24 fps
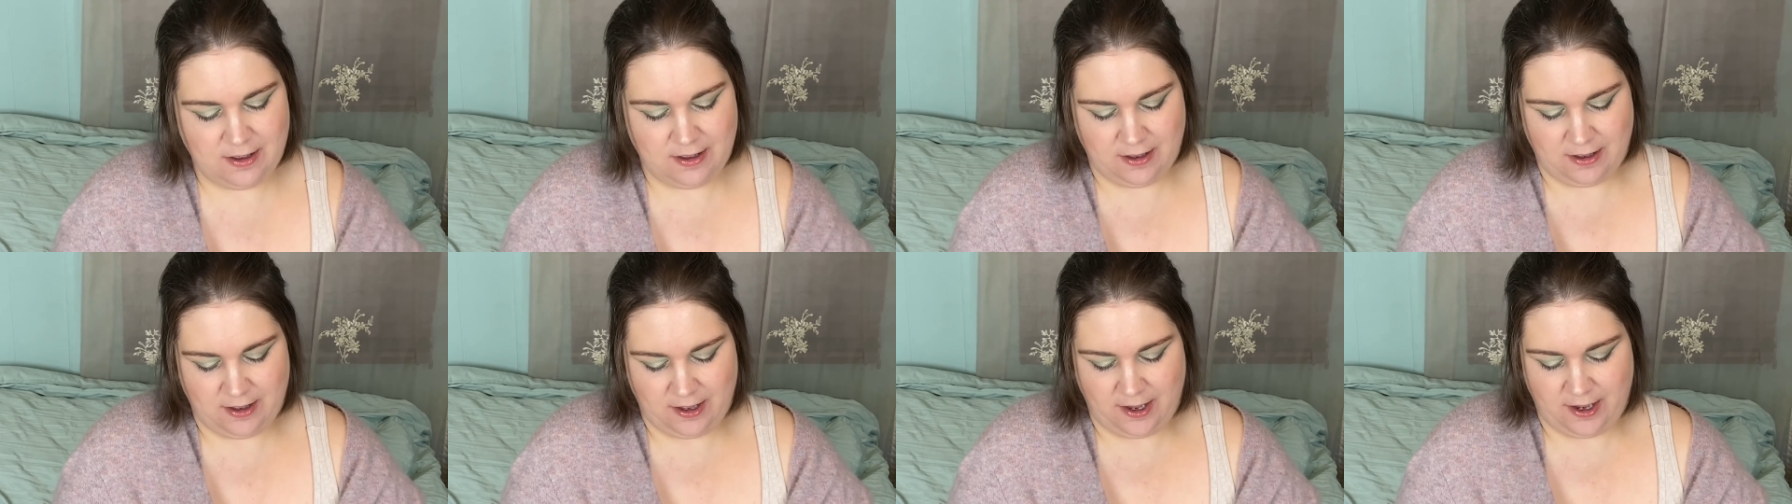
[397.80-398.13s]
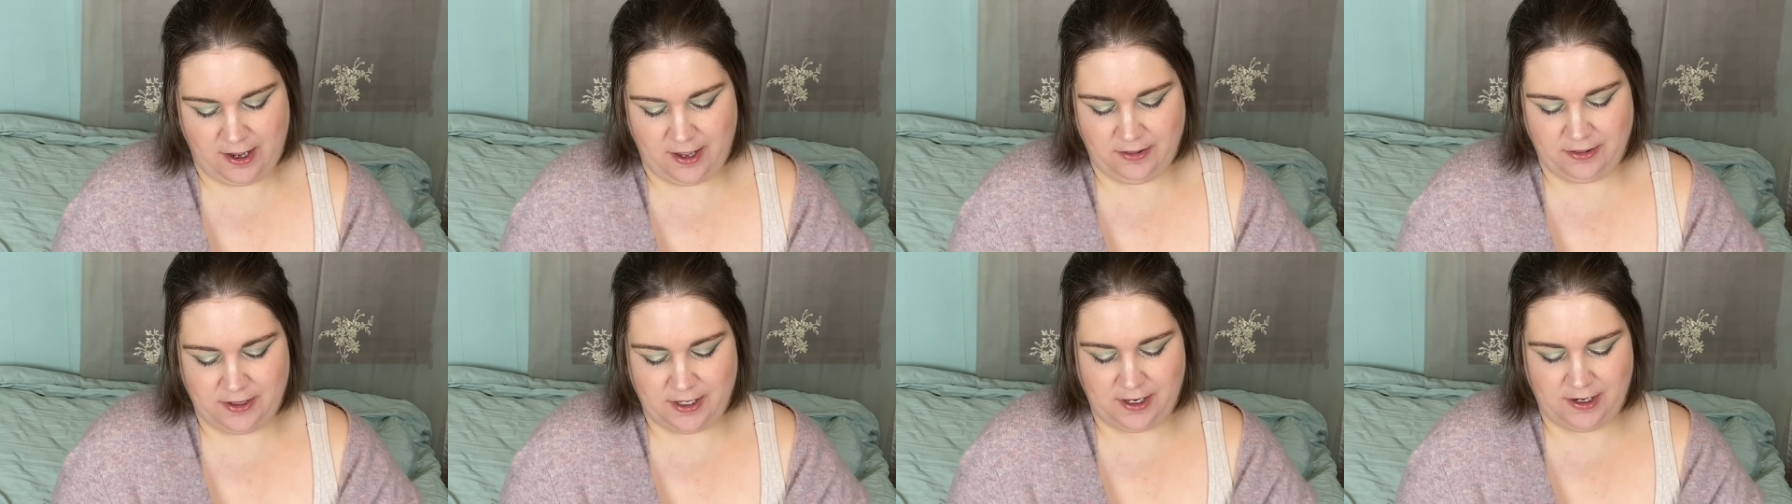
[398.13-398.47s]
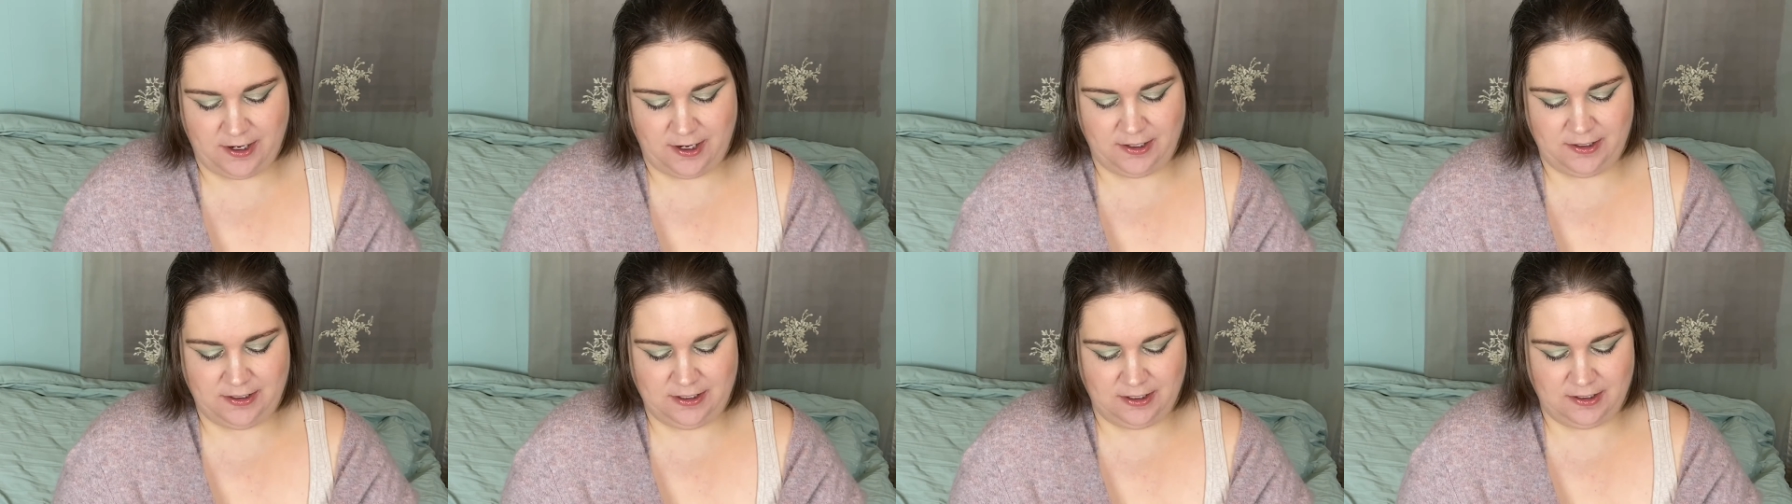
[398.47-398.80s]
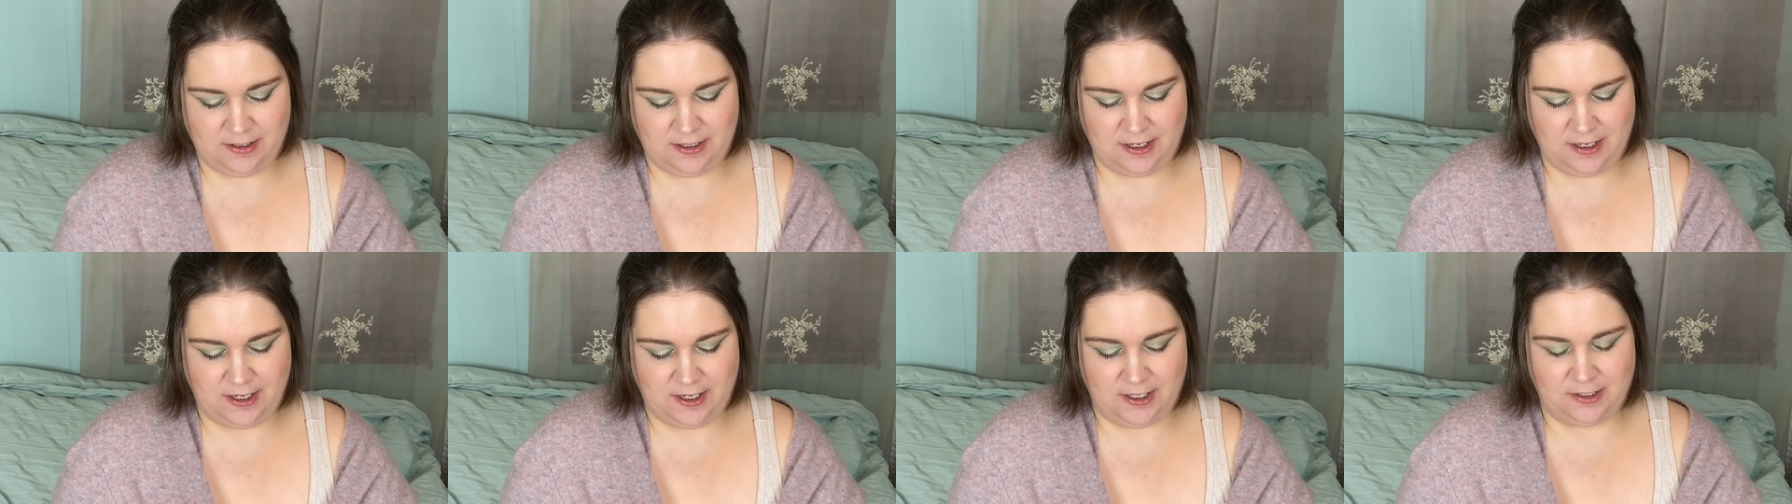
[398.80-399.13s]
And then I did
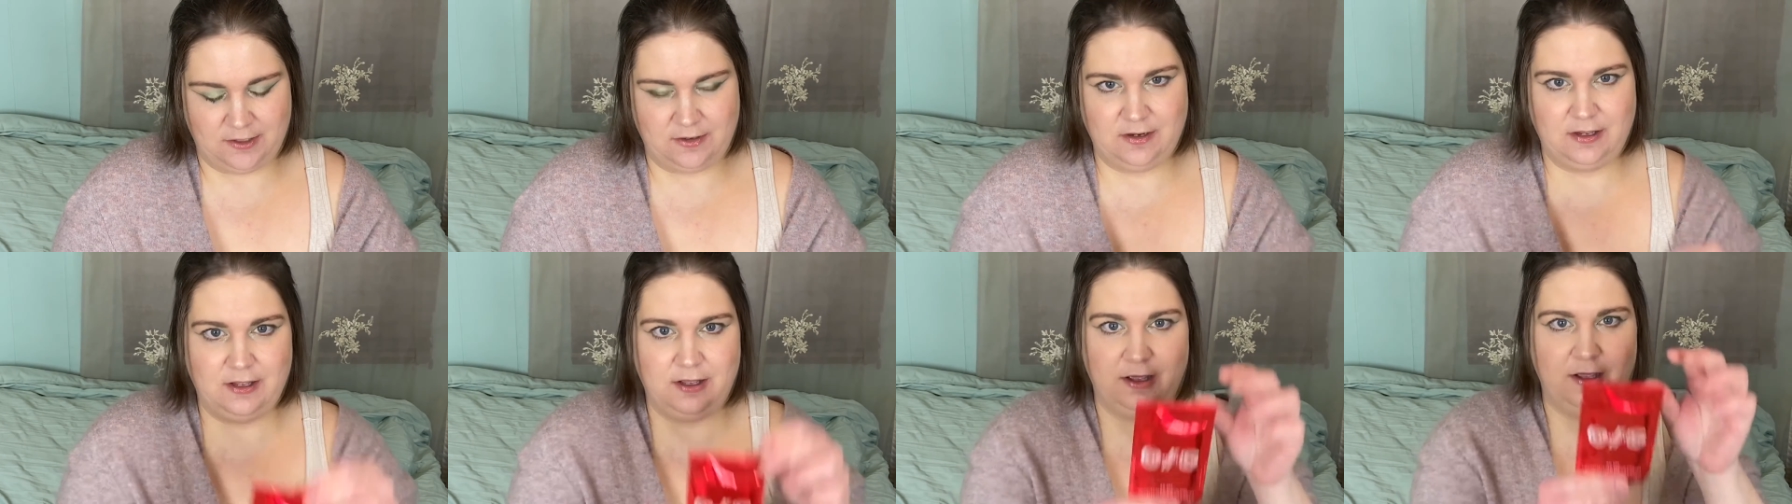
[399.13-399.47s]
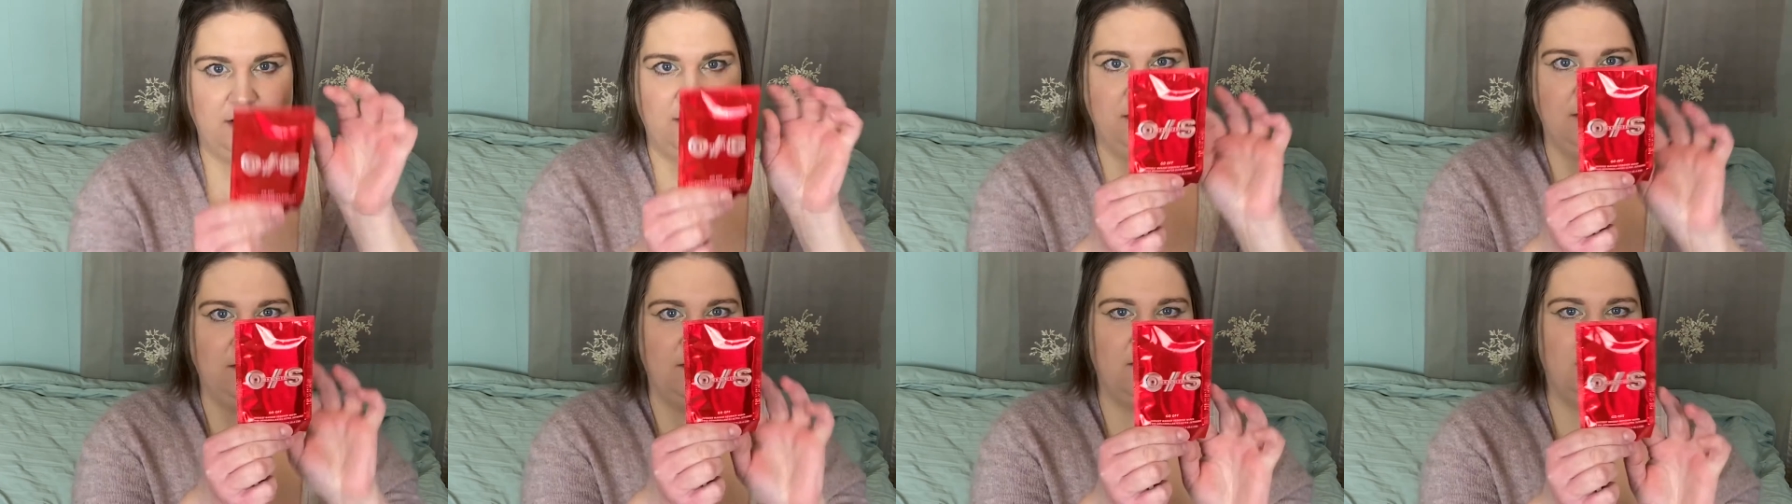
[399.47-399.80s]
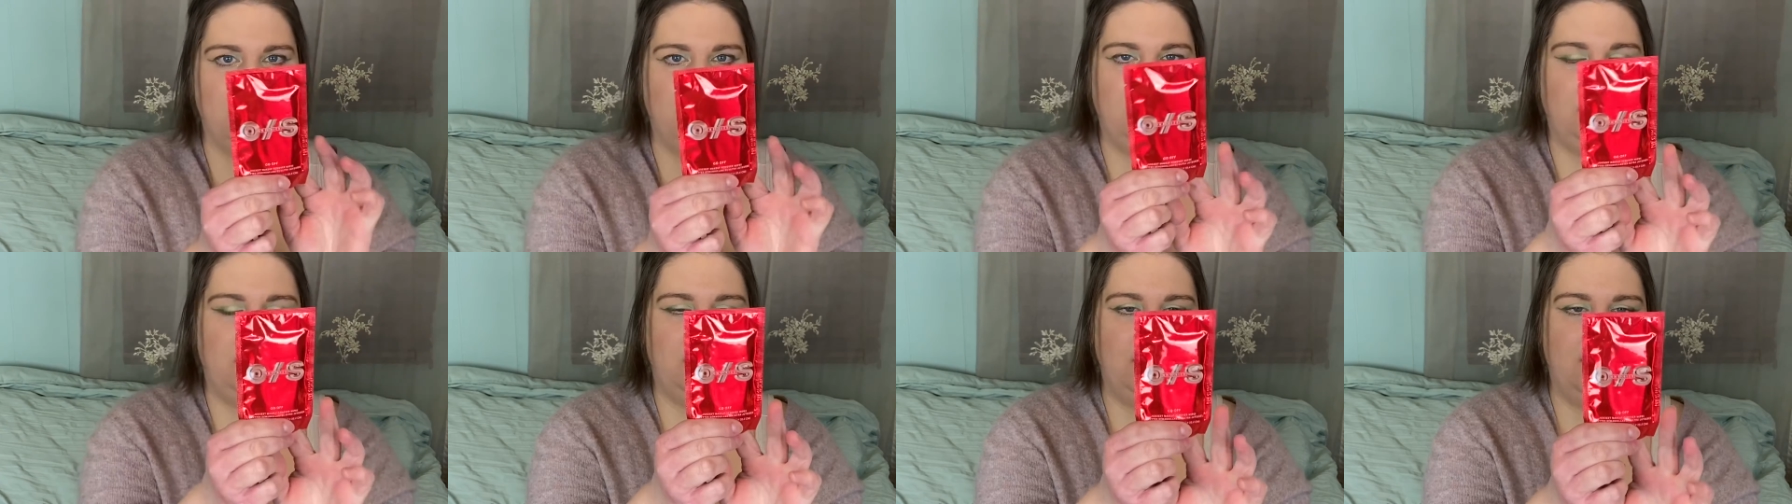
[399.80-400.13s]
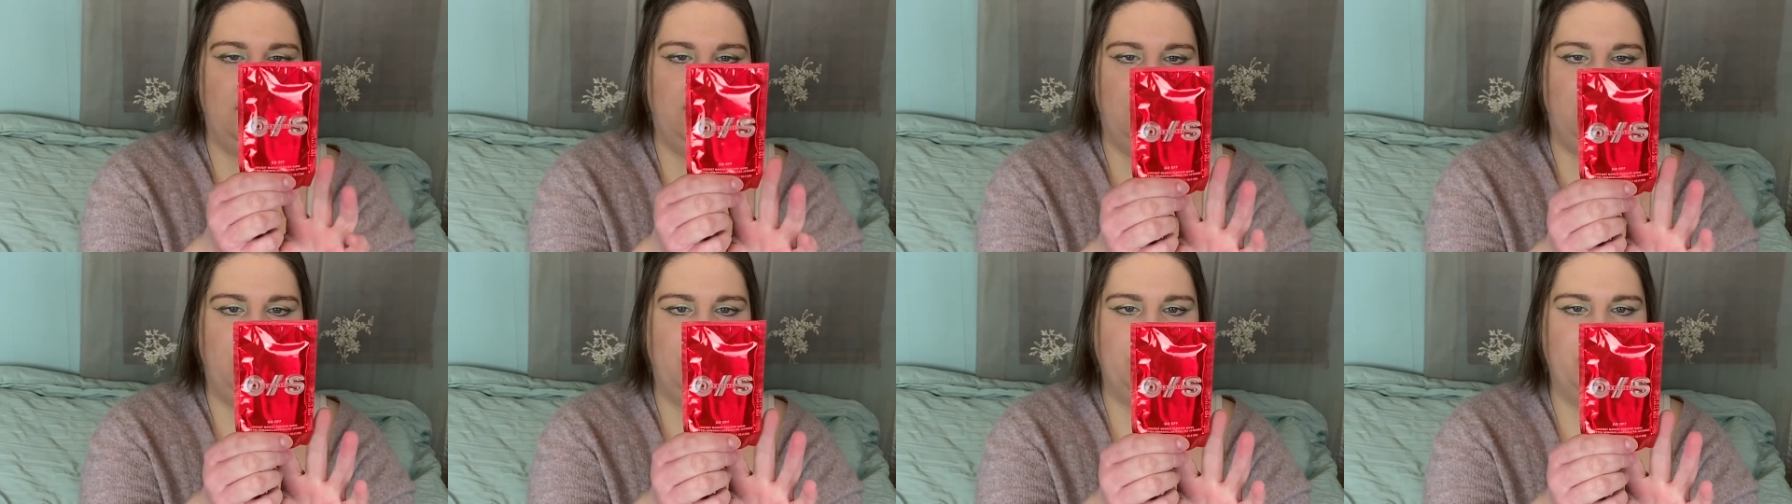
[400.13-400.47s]
get this little
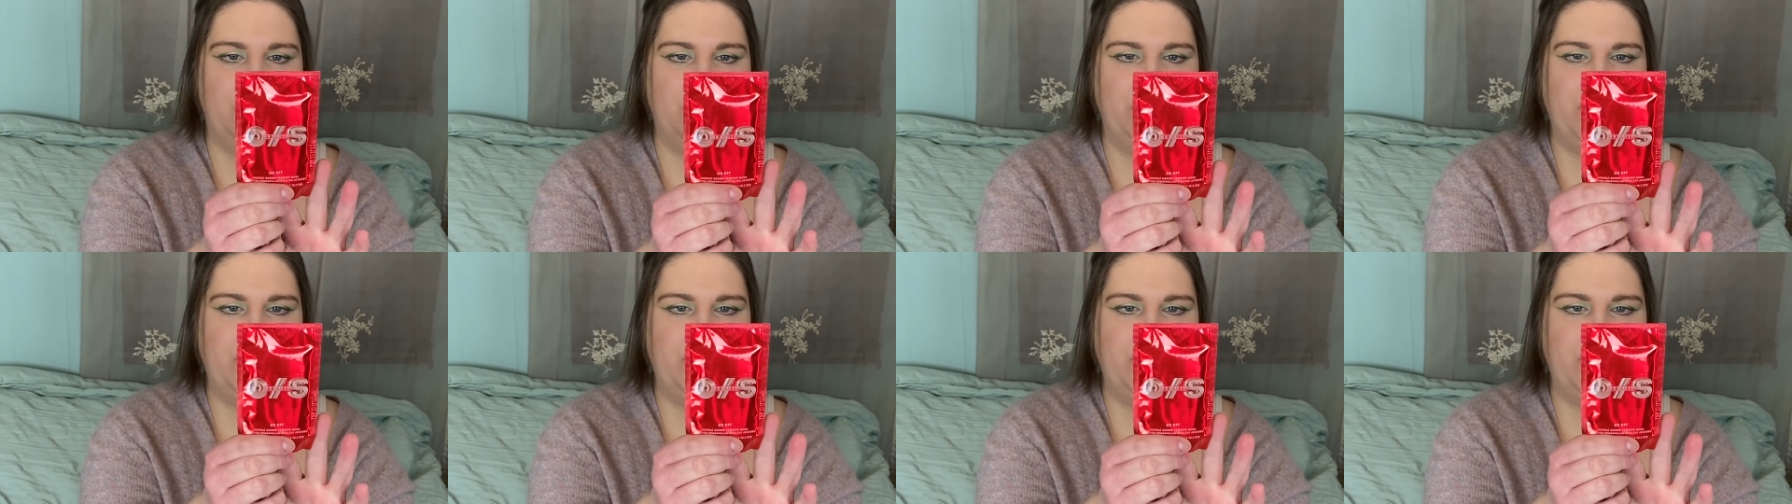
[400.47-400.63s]
um,